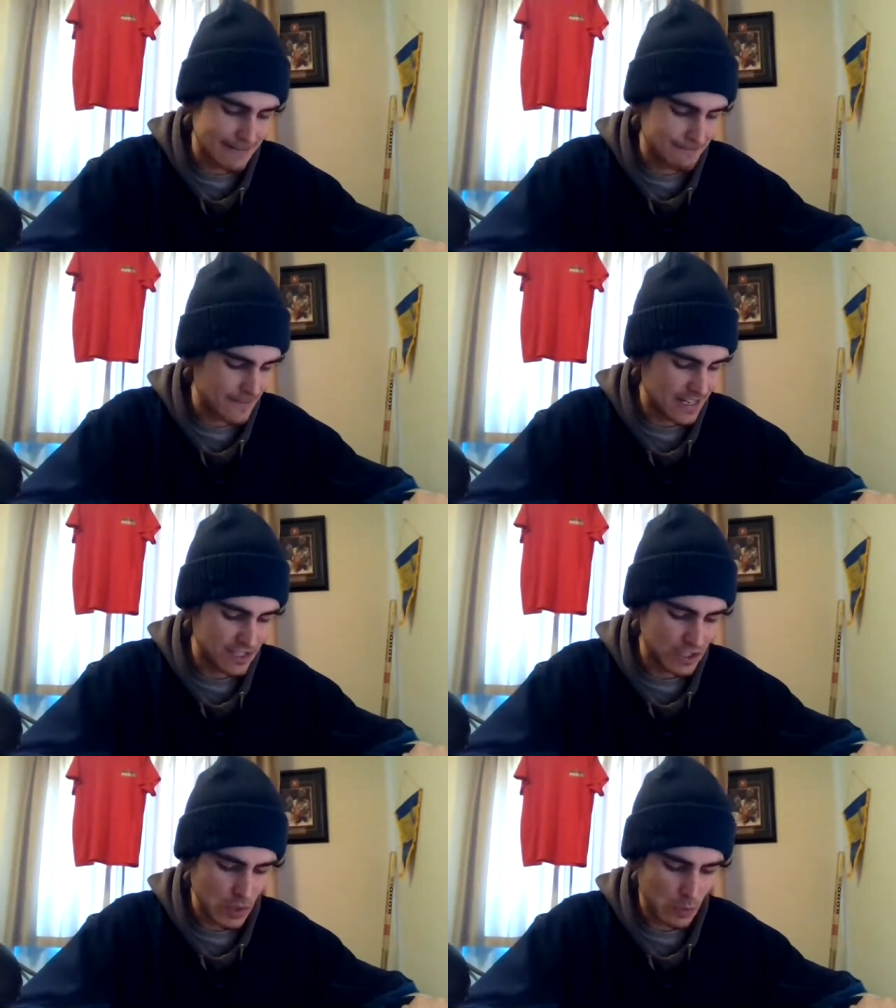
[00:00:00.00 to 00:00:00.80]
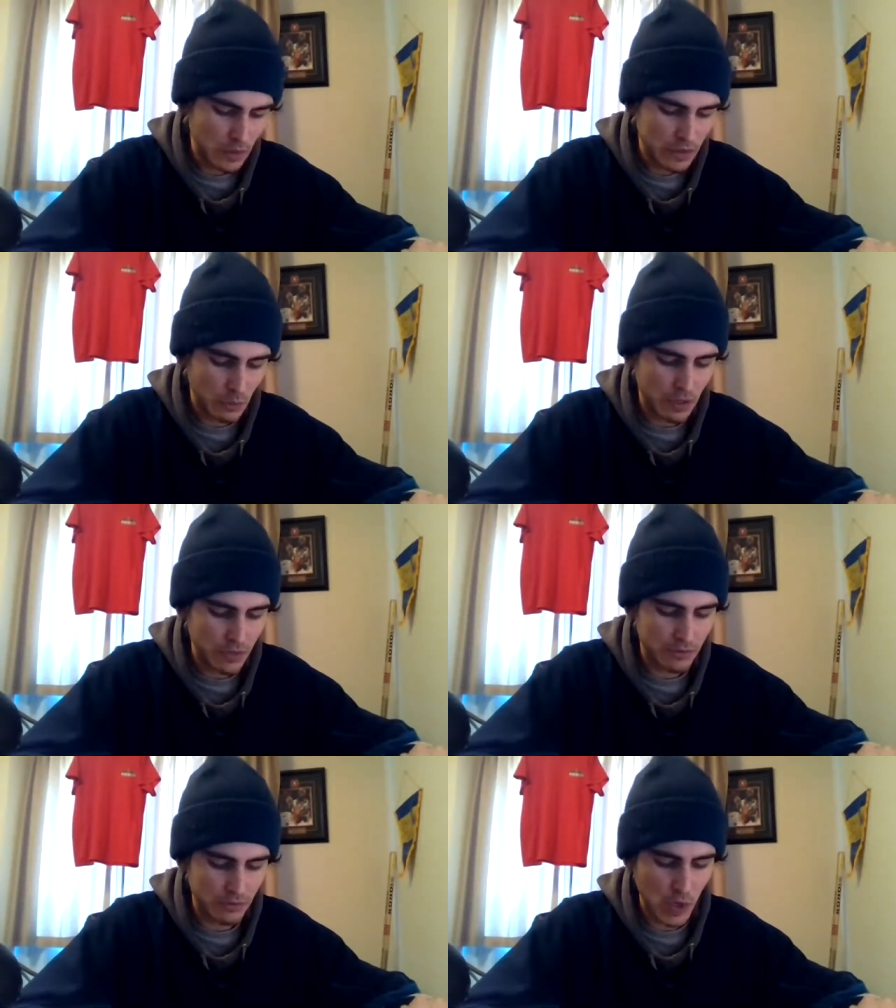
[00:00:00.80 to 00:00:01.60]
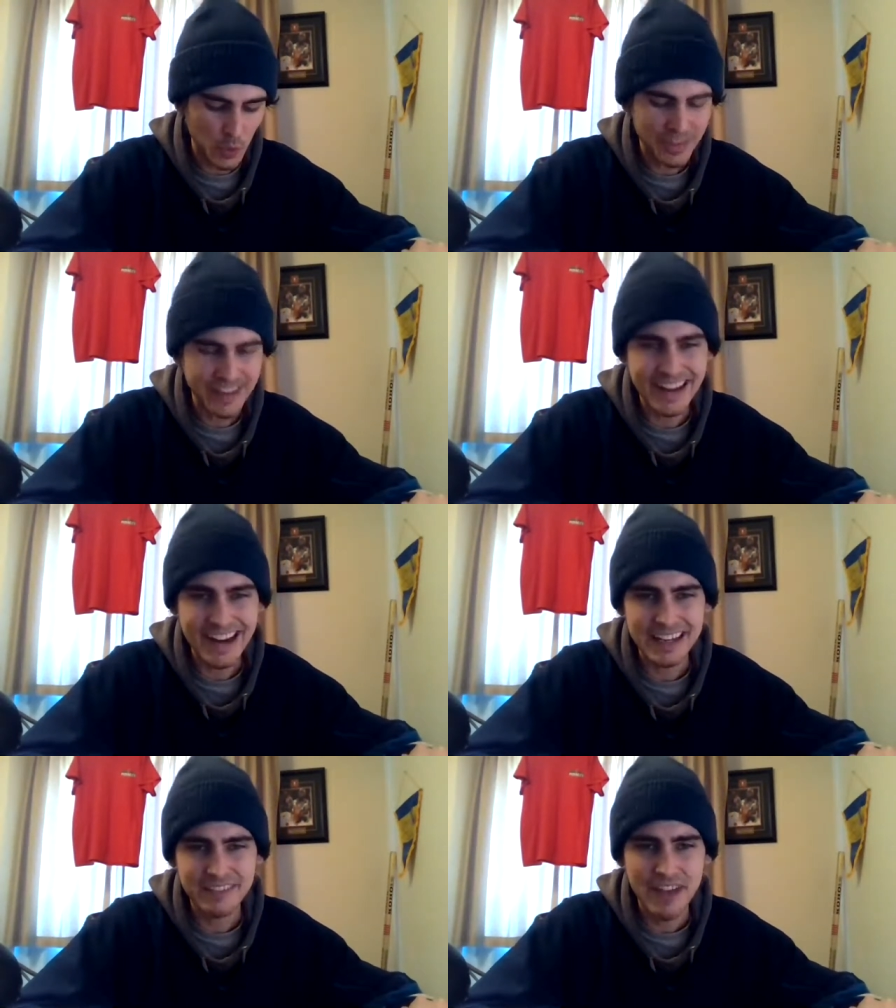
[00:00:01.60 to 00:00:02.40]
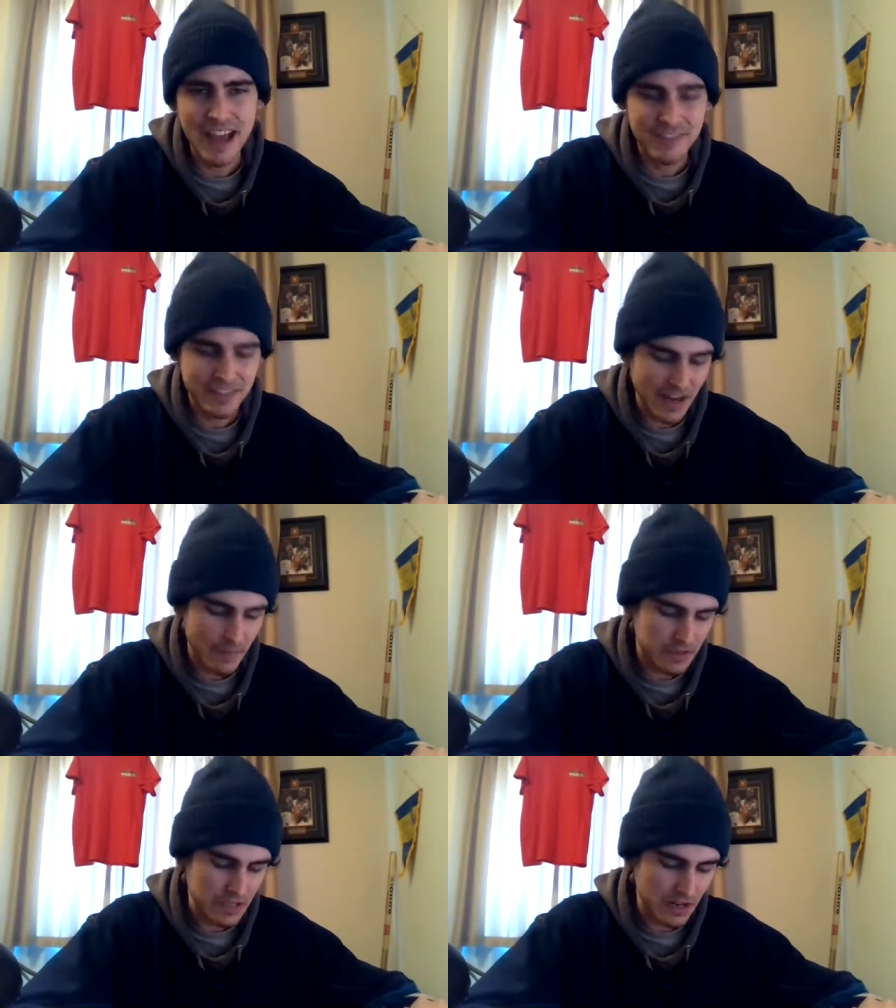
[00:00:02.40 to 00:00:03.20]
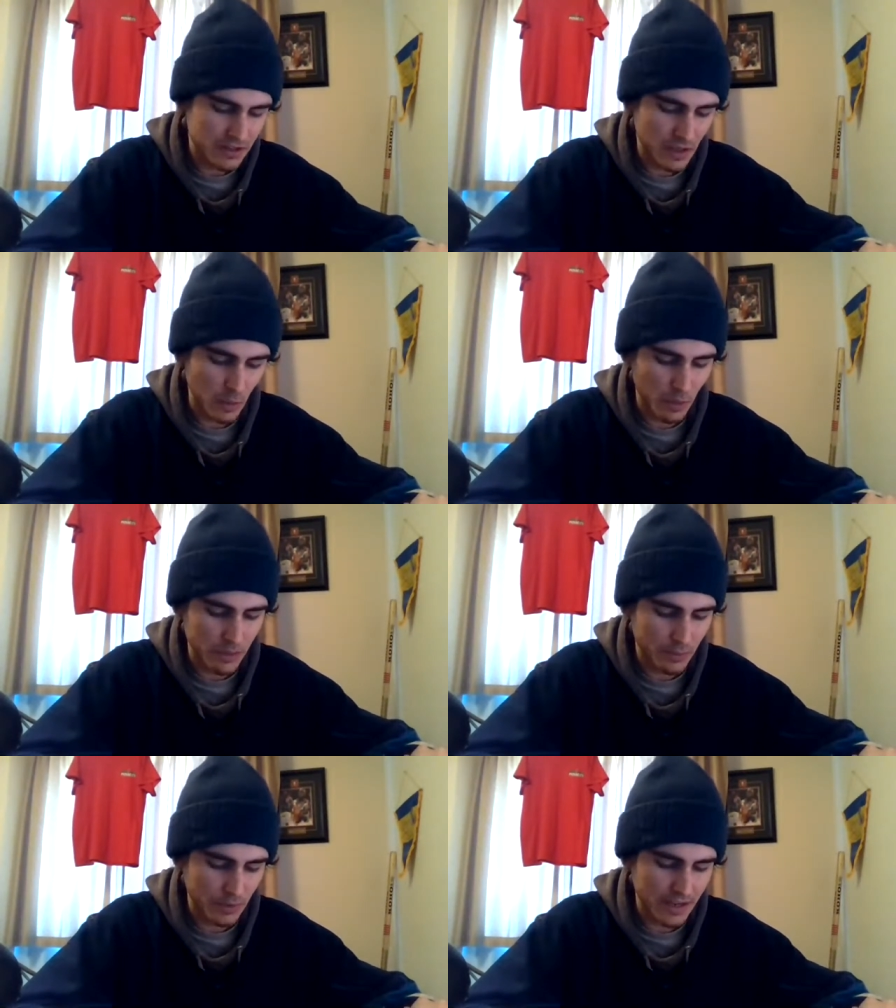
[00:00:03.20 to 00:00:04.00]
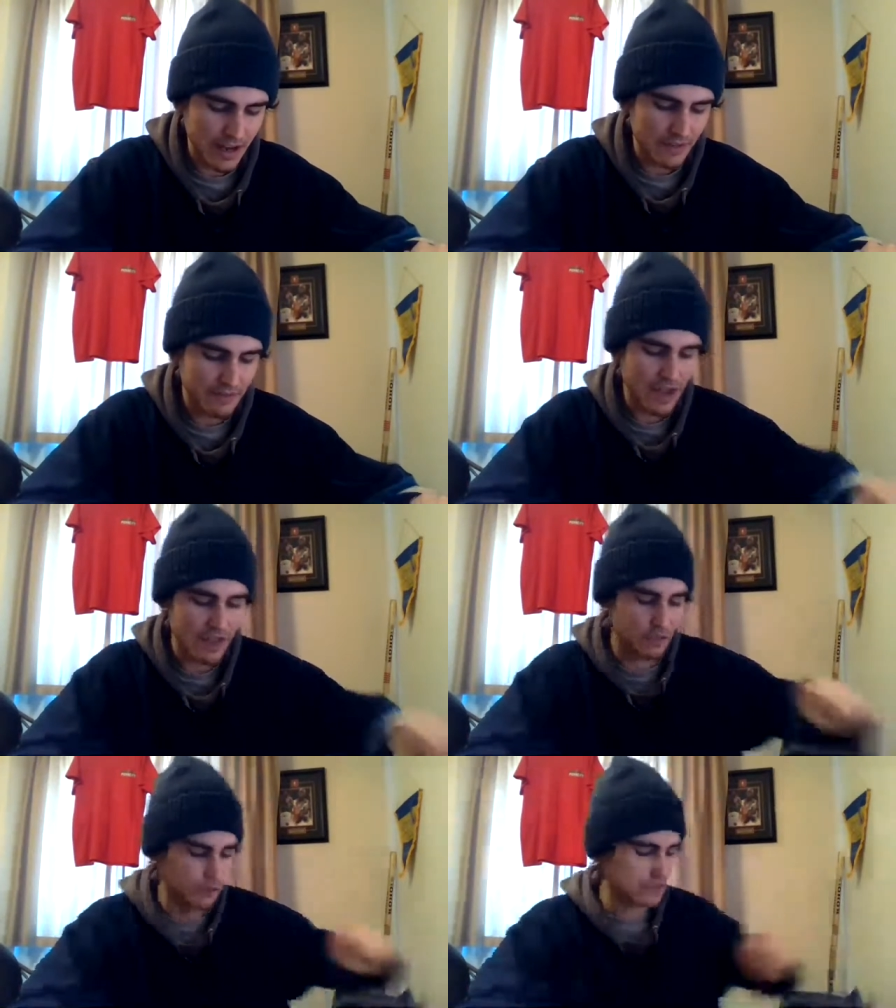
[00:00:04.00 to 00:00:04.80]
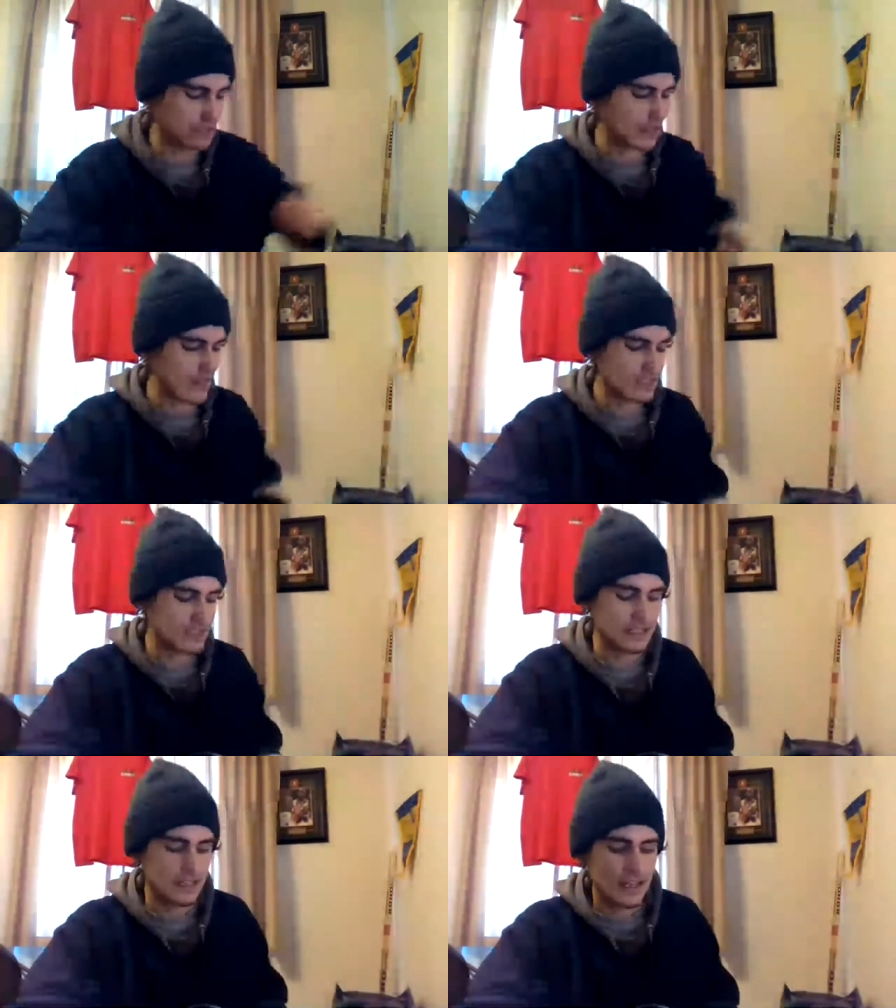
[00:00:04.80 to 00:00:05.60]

He's 2-1-1 on the road with a 95 save percentage and a 1.95 goals against.